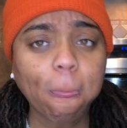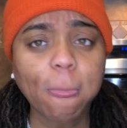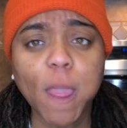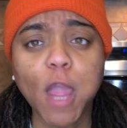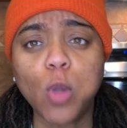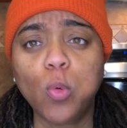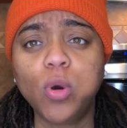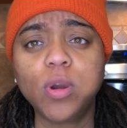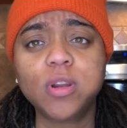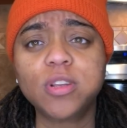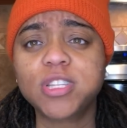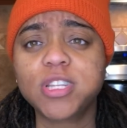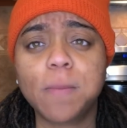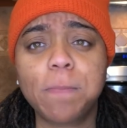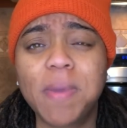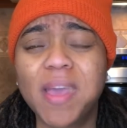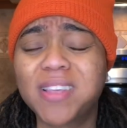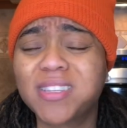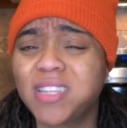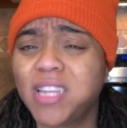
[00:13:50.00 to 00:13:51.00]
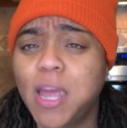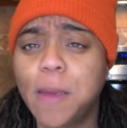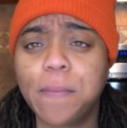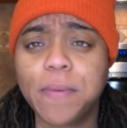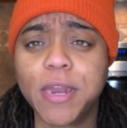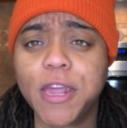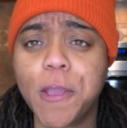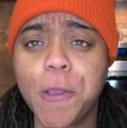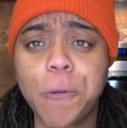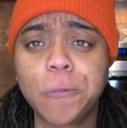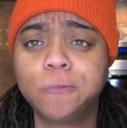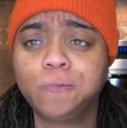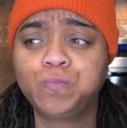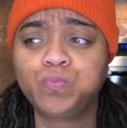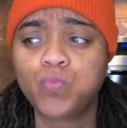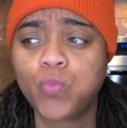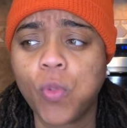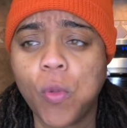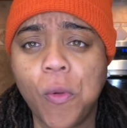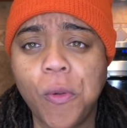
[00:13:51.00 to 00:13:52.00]
what are some big celebrity,
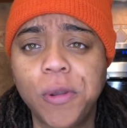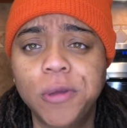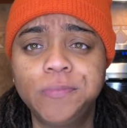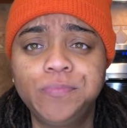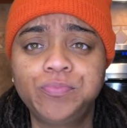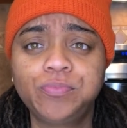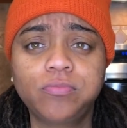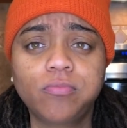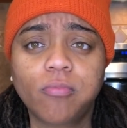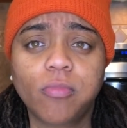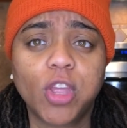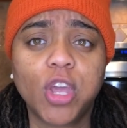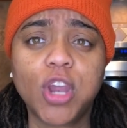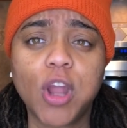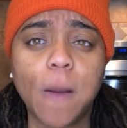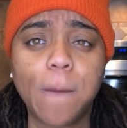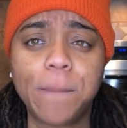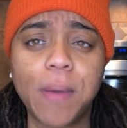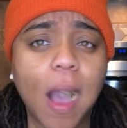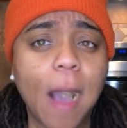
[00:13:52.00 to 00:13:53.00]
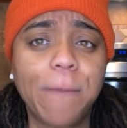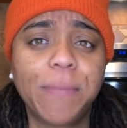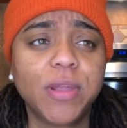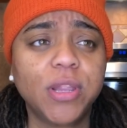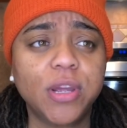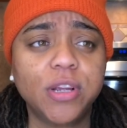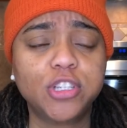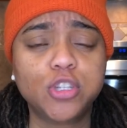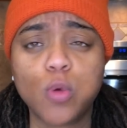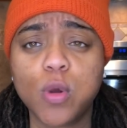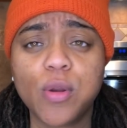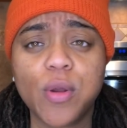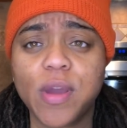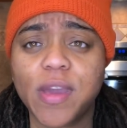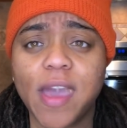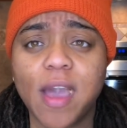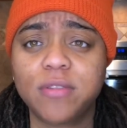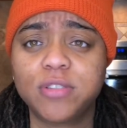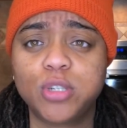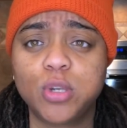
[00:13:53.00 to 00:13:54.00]
you know, popular Twitter
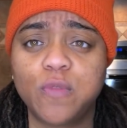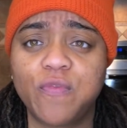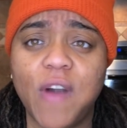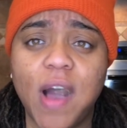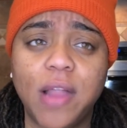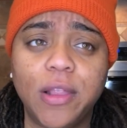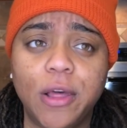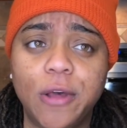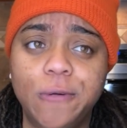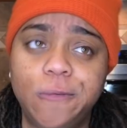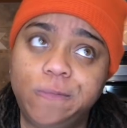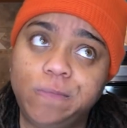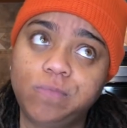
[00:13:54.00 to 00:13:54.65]
accounts do you follow?